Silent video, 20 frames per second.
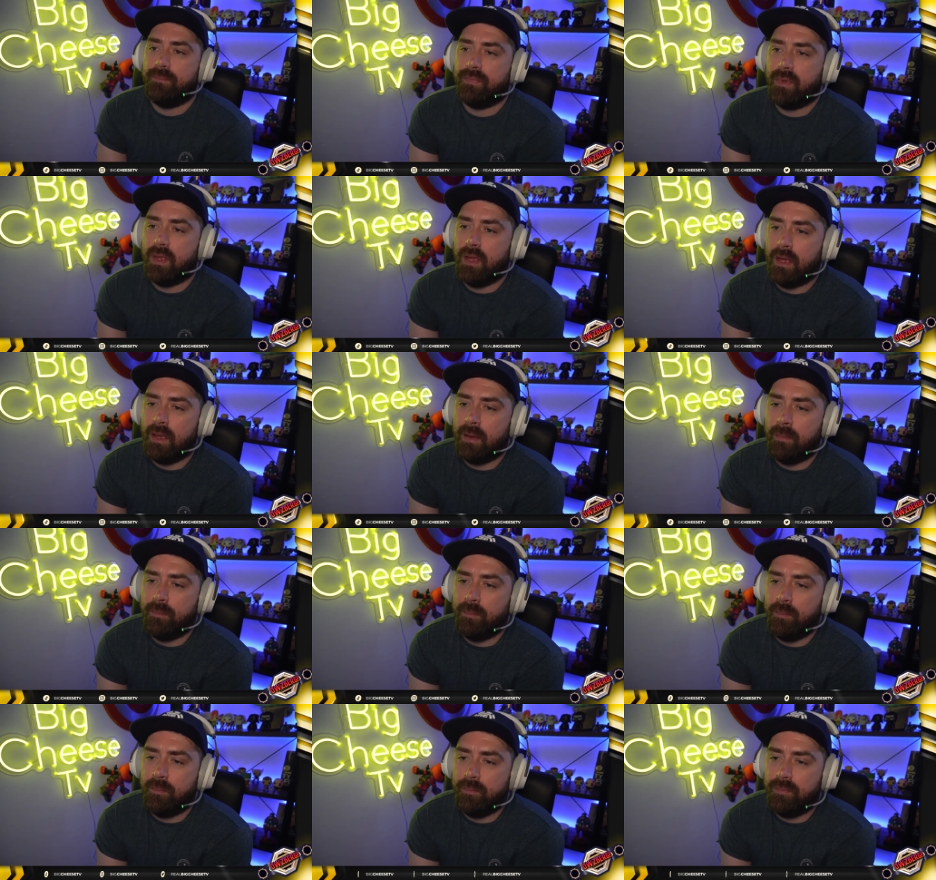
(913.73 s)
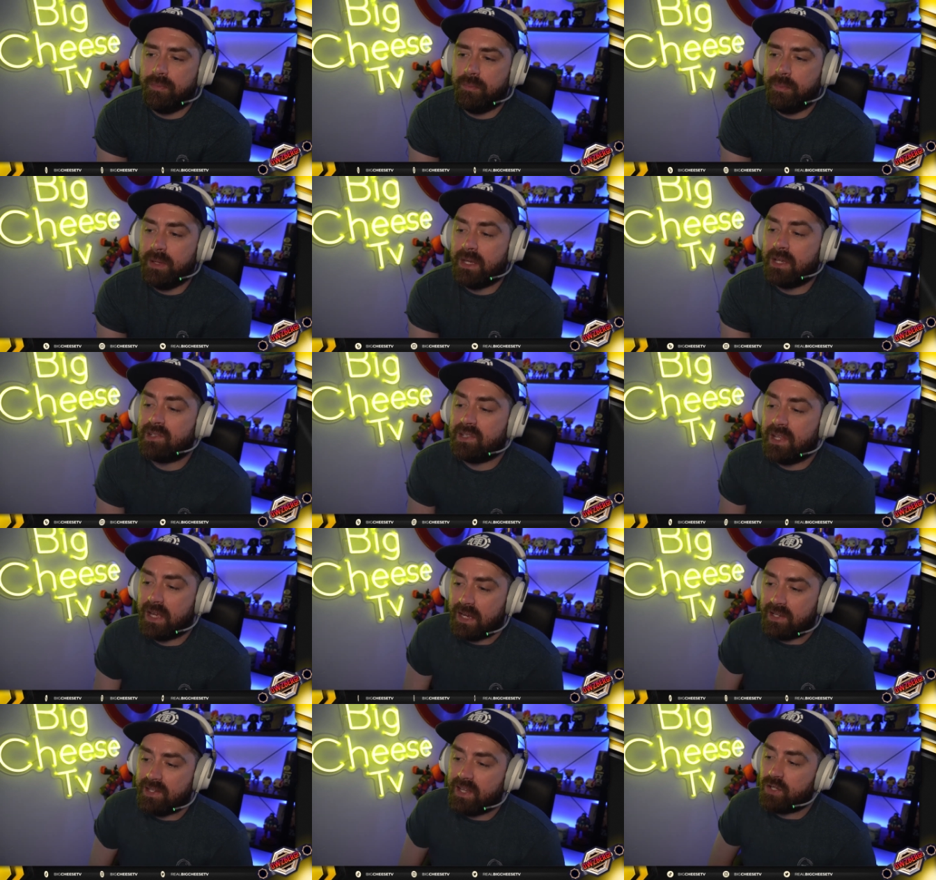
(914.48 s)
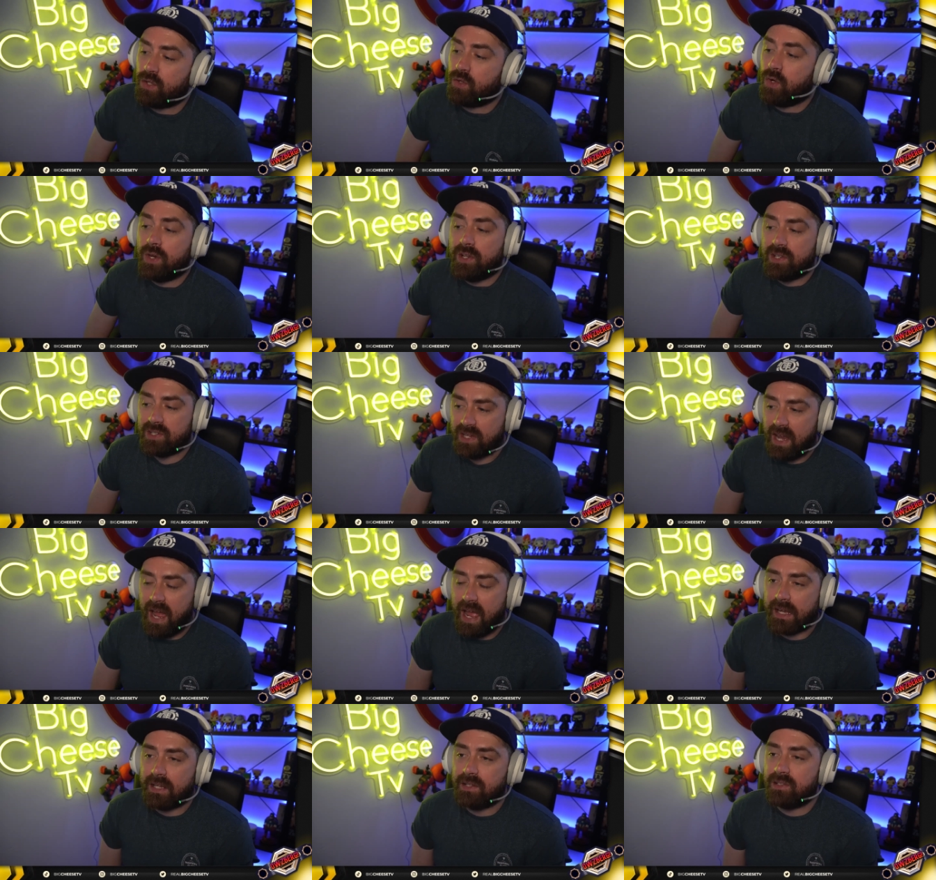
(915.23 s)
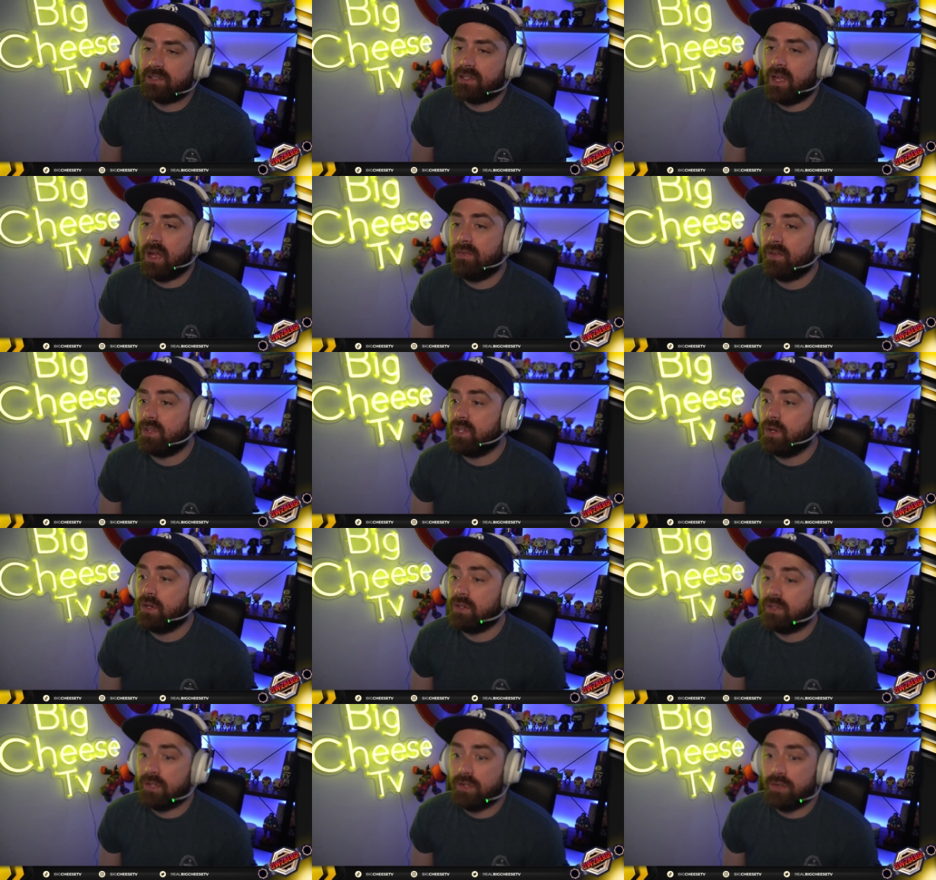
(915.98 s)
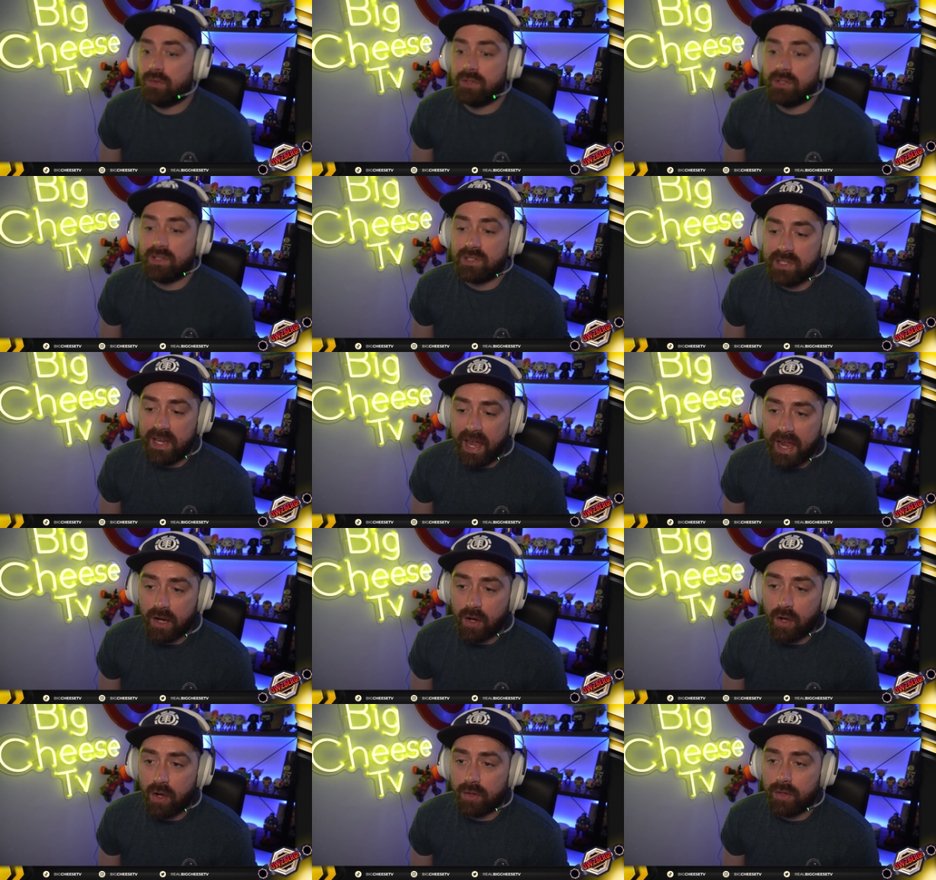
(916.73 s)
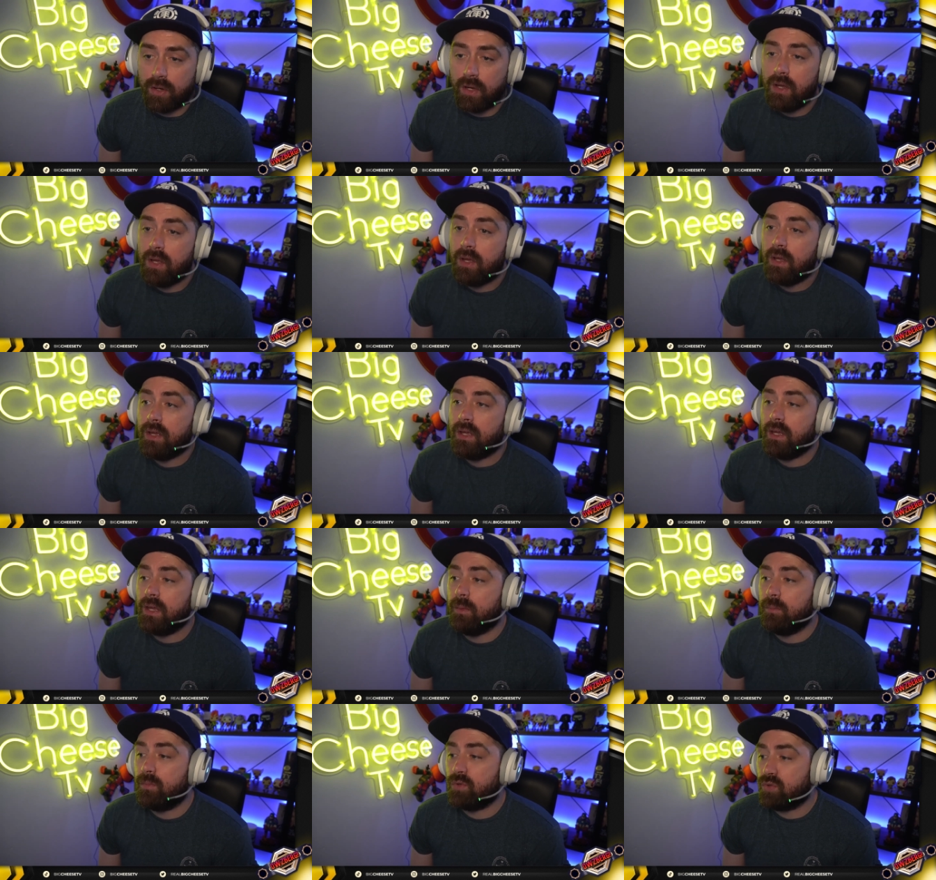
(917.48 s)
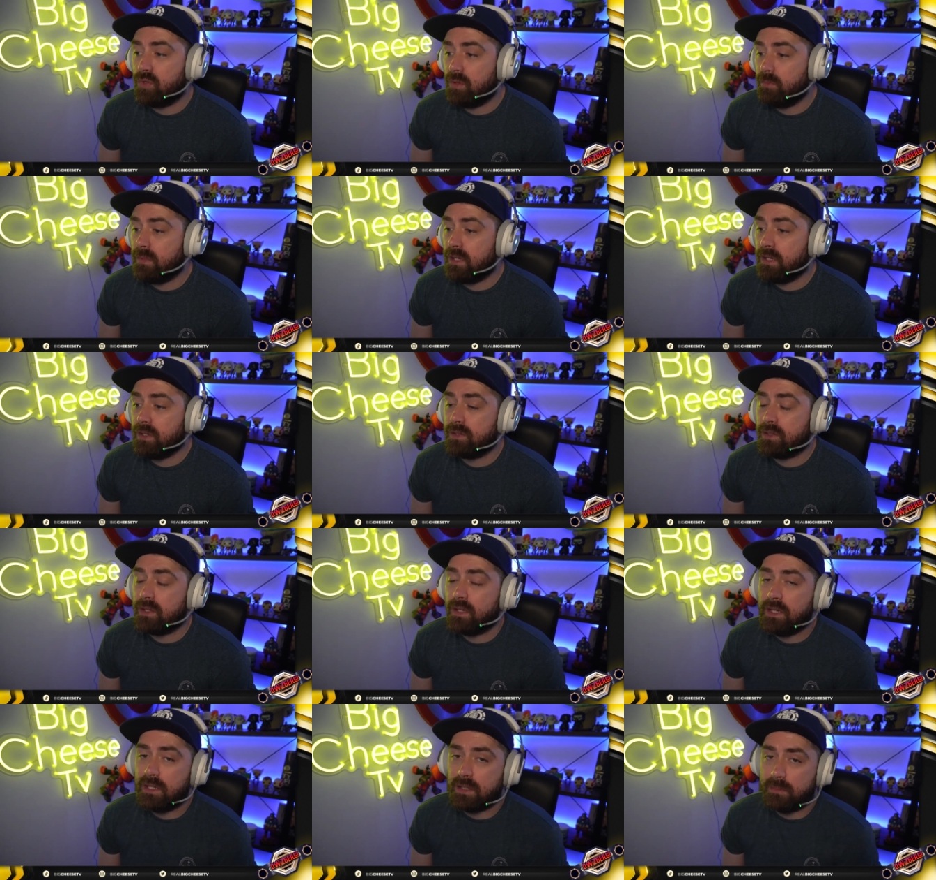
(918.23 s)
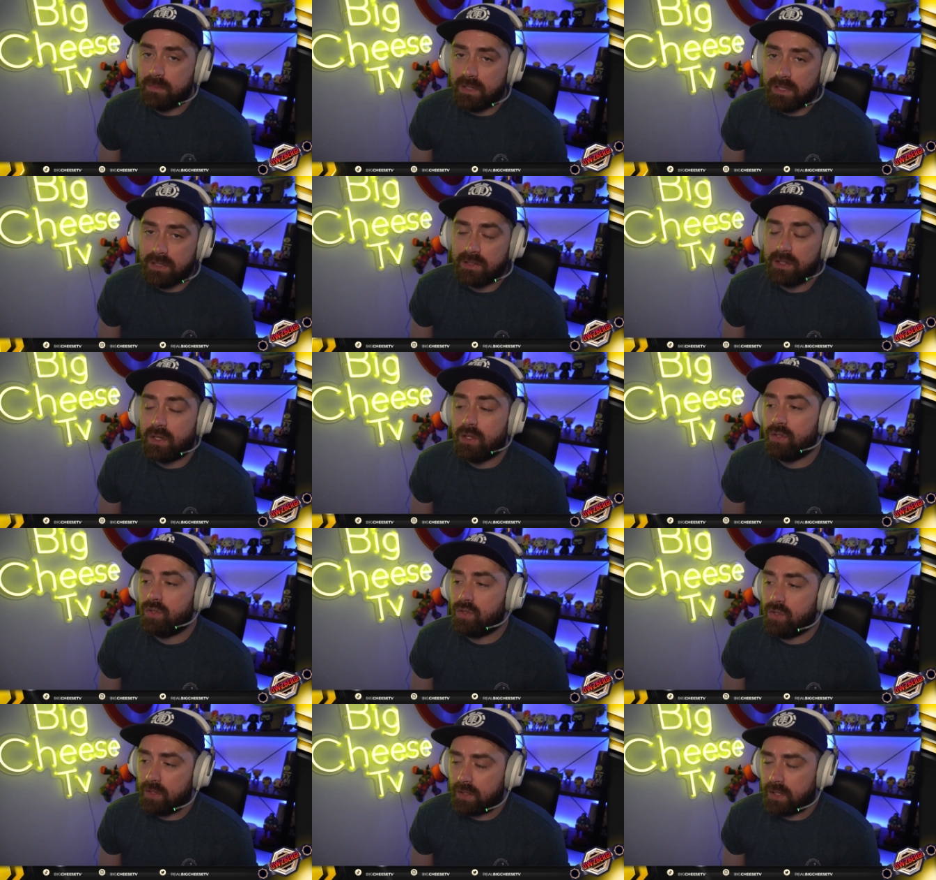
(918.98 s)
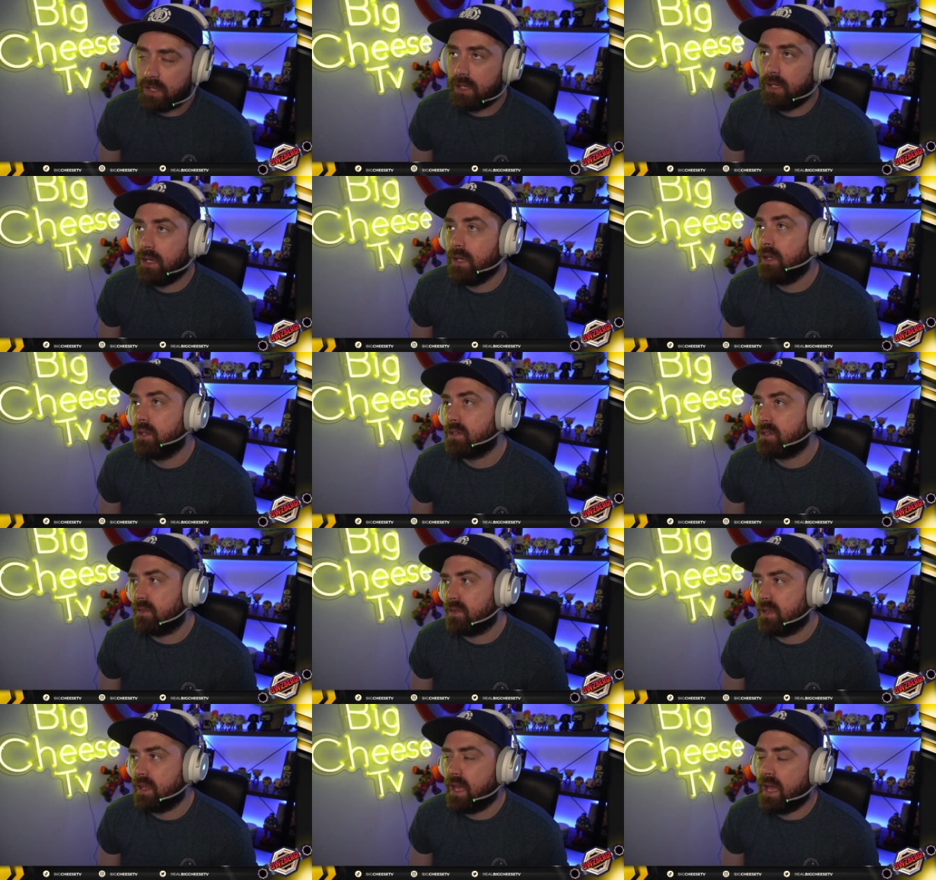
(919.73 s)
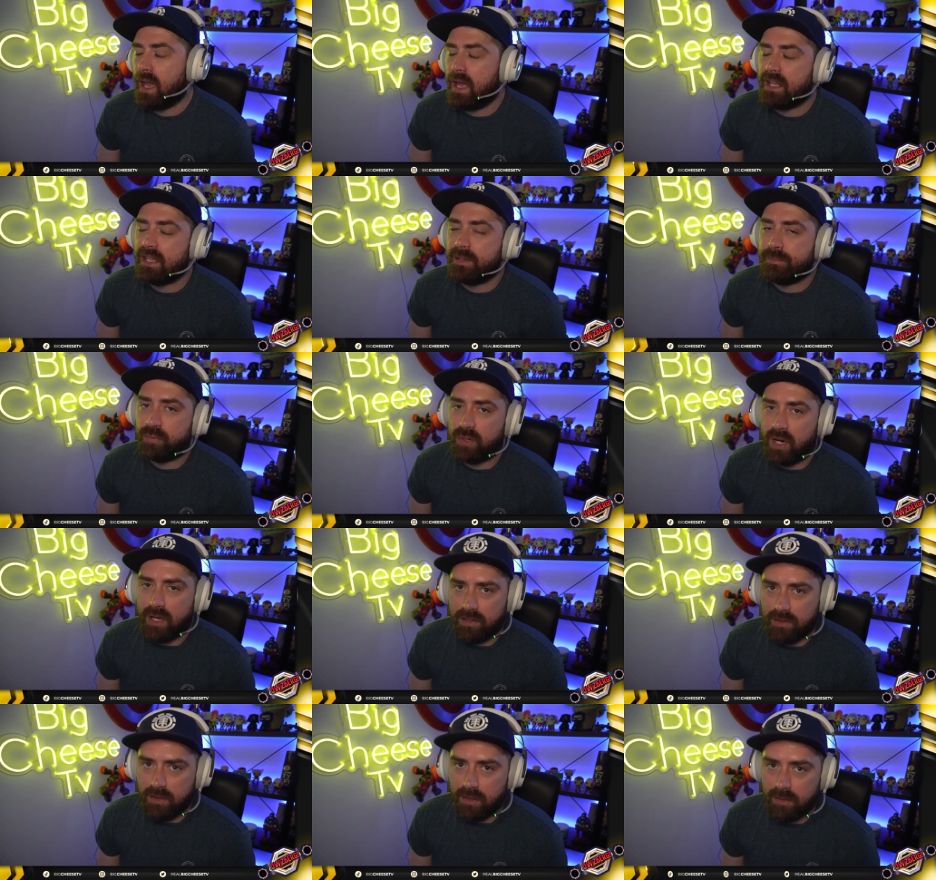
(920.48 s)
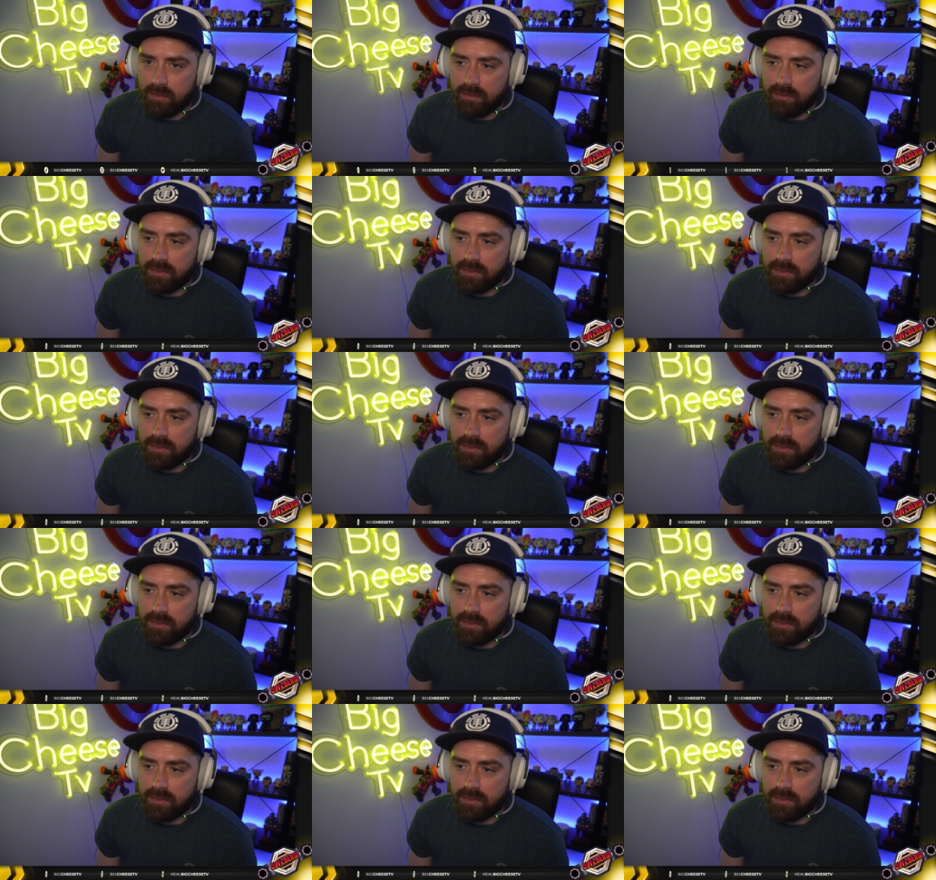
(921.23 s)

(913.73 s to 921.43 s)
Um, because like I said, you've got to snack and stuff, and the only thing you can snack on in between meals is meats, jerky, stuff like that, and it's pricey.